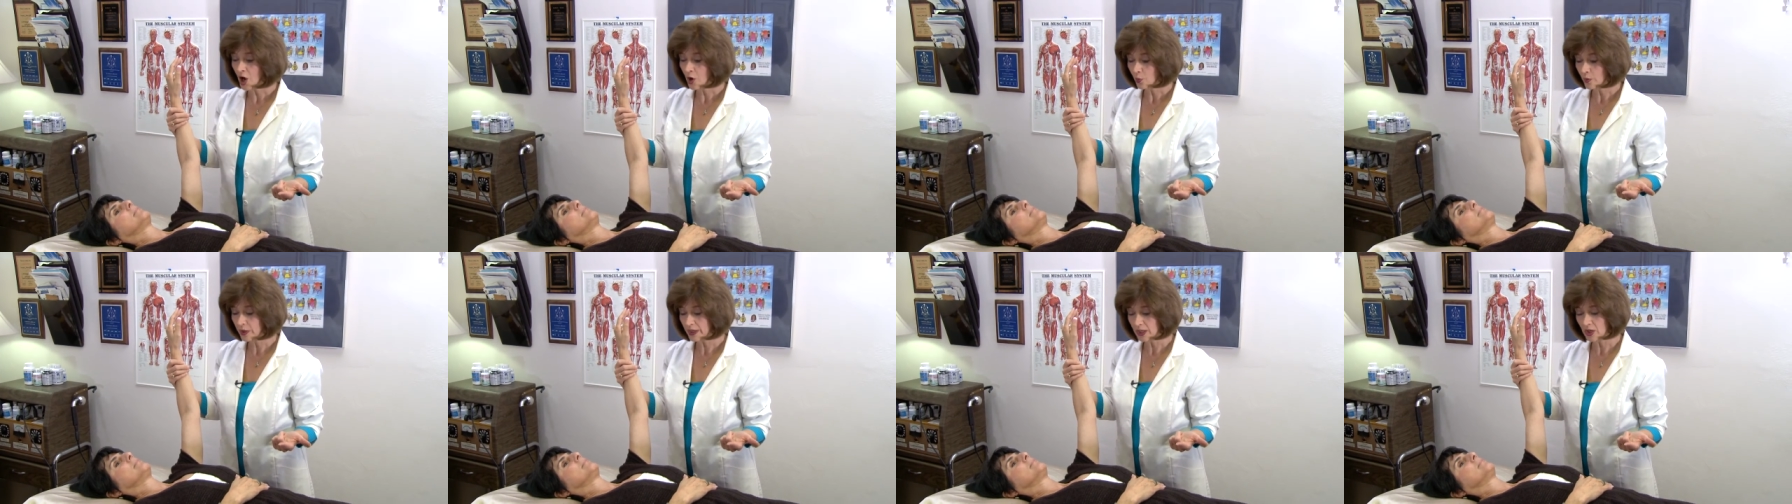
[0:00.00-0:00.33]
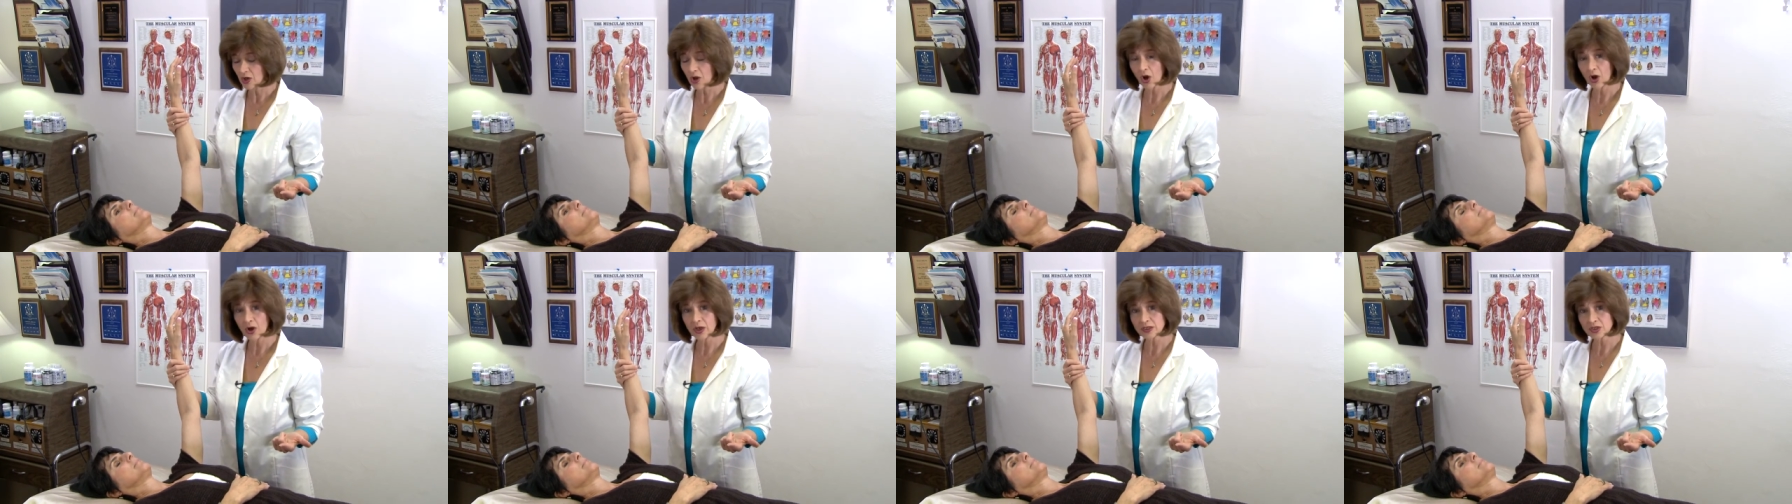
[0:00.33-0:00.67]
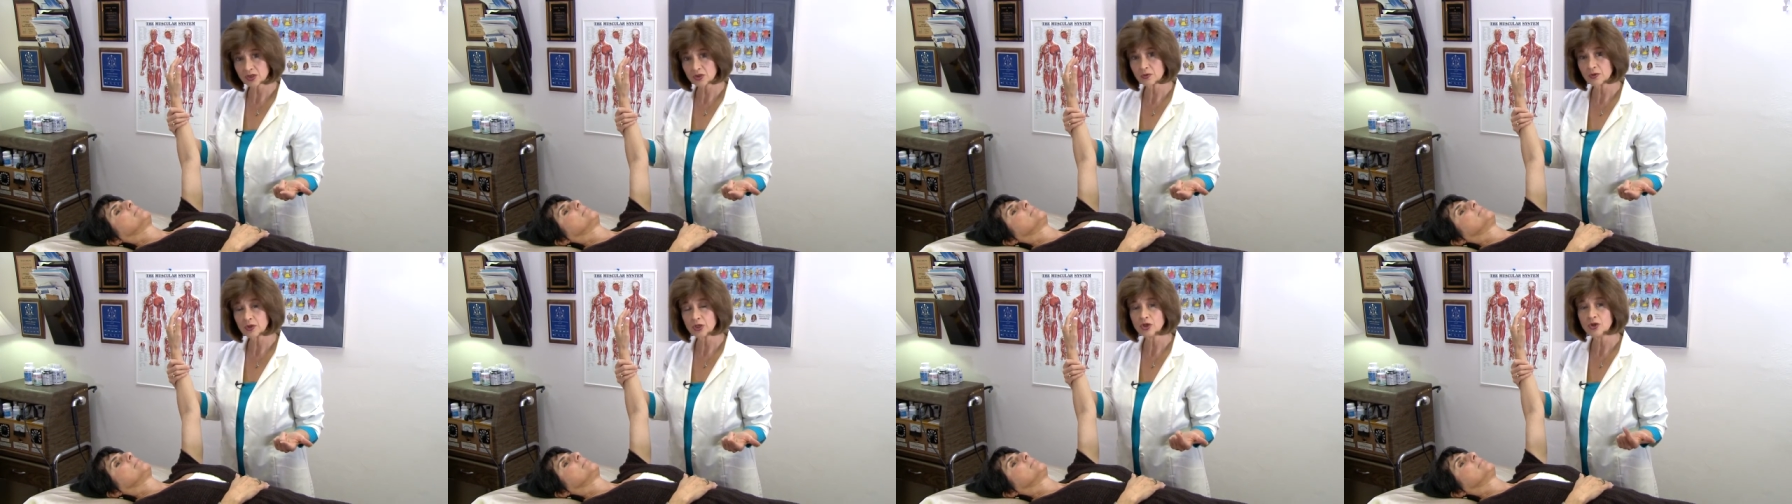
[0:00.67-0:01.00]
We can
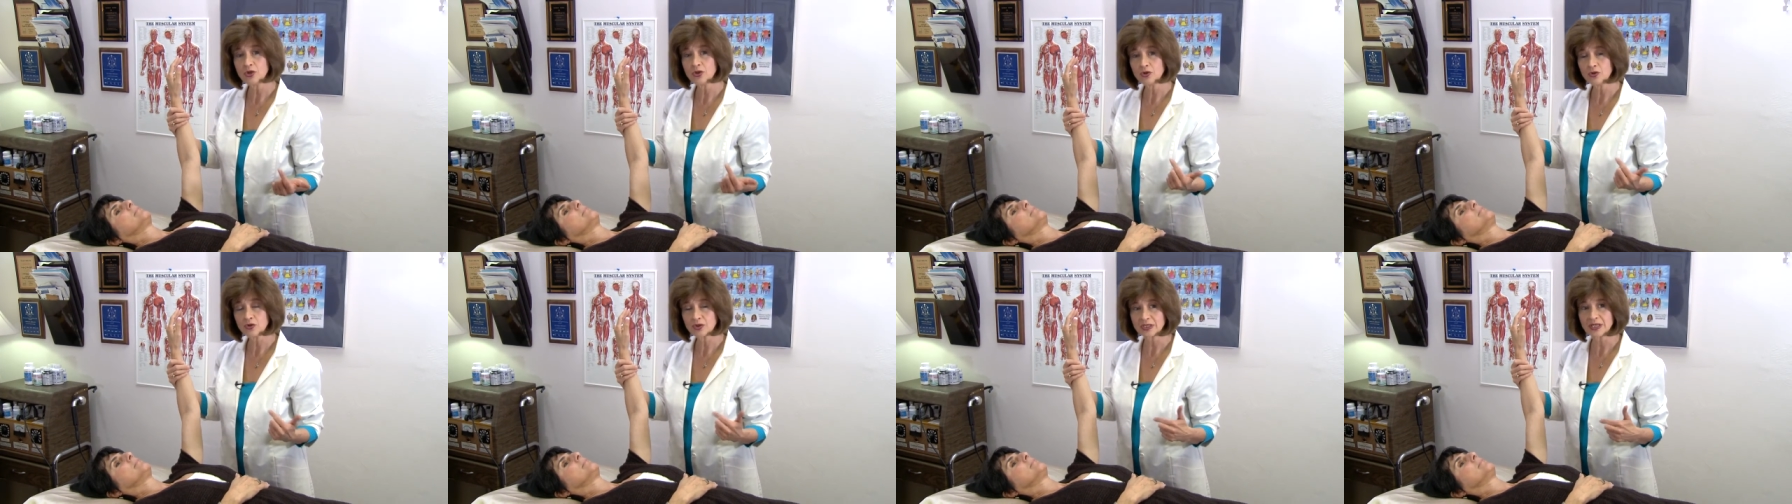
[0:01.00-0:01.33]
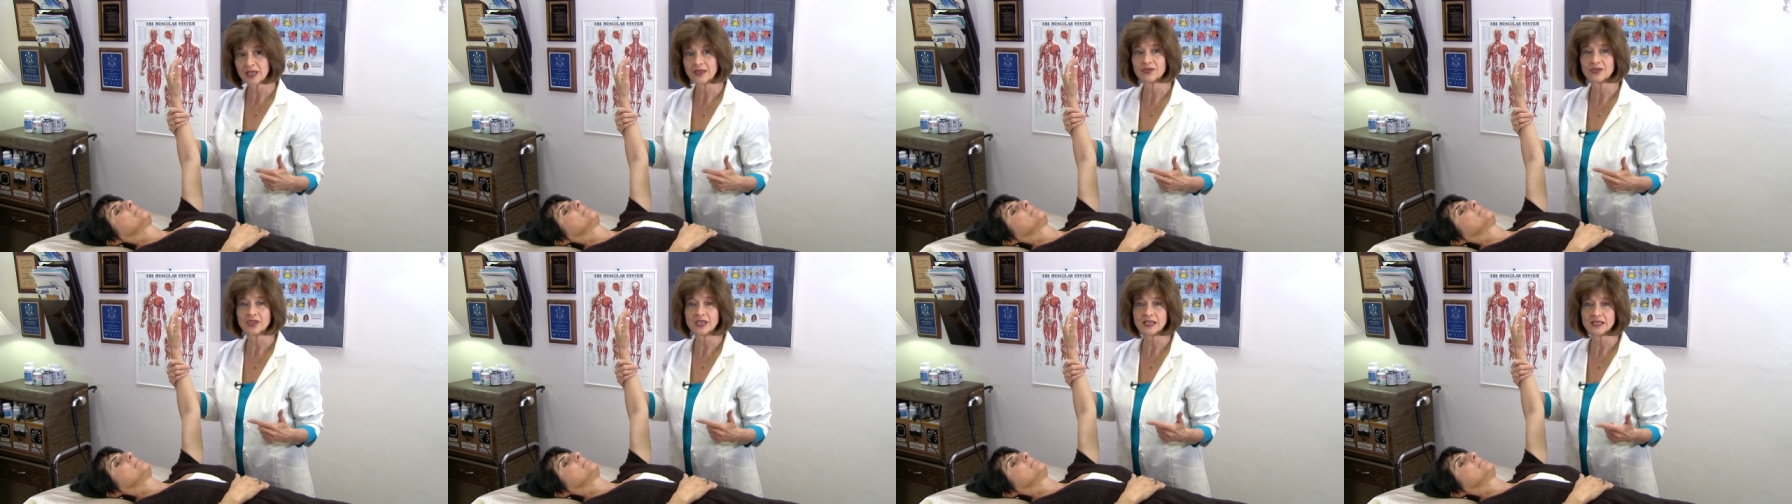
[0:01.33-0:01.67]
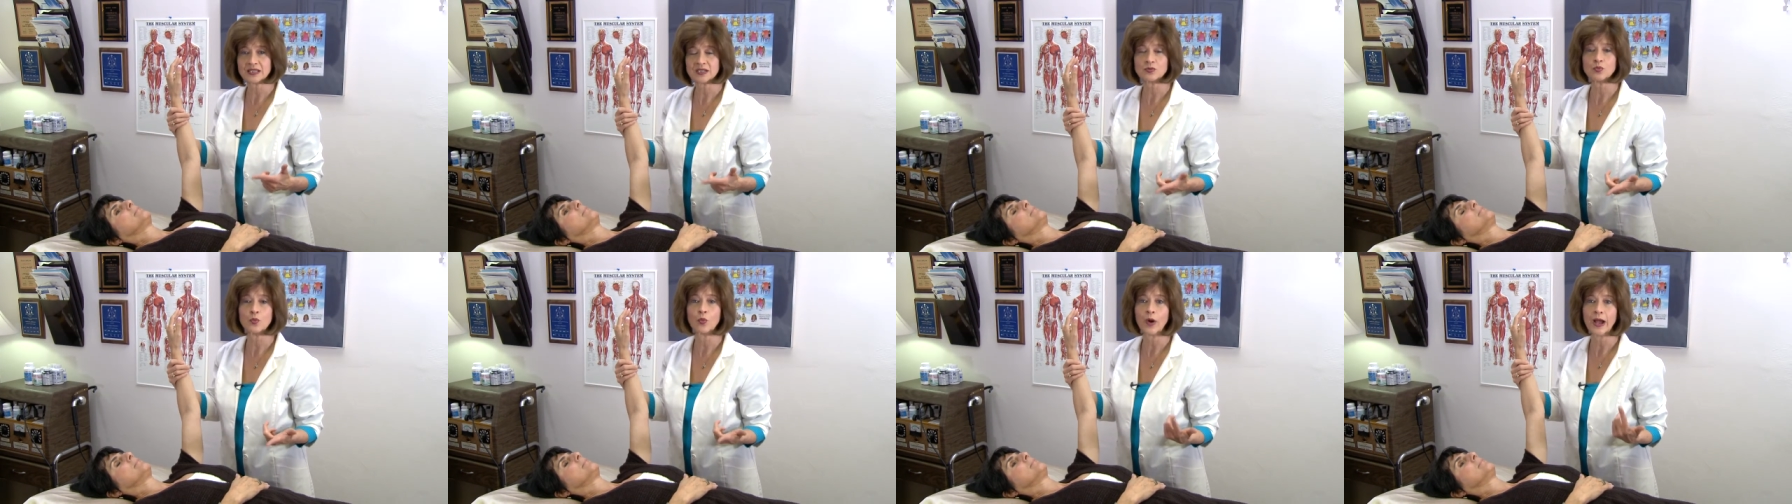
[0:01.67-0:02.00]
also use
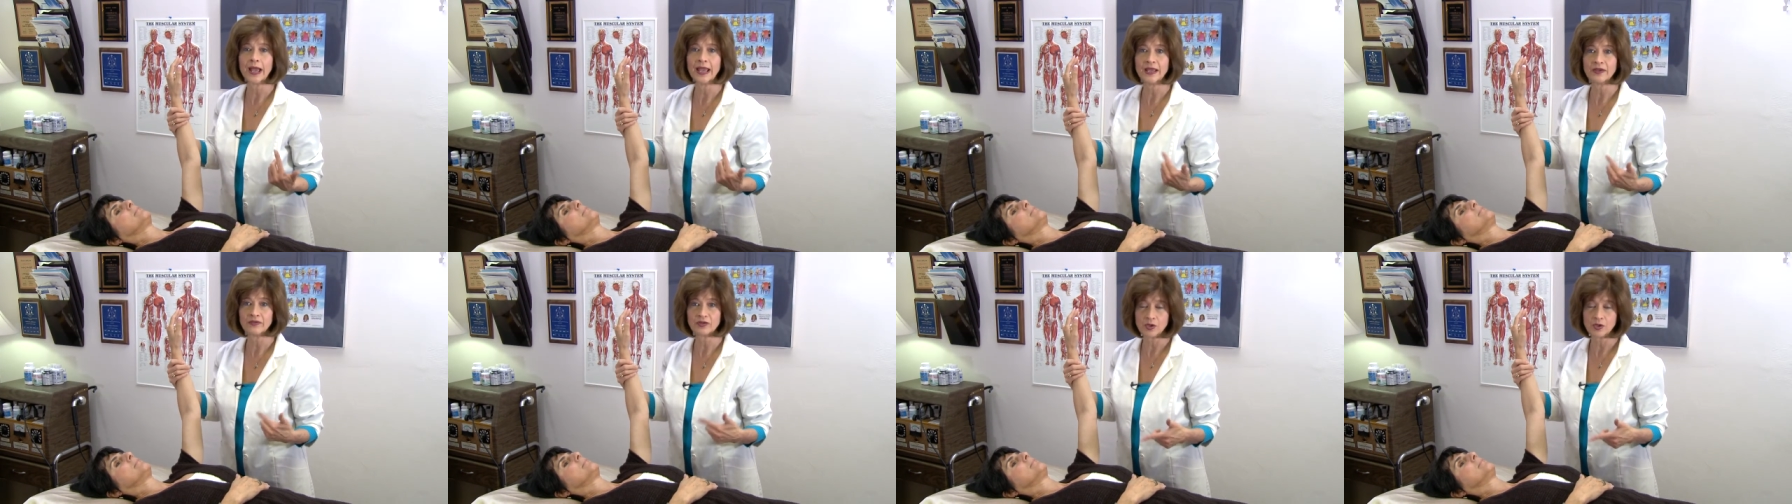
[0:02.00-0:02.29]
this way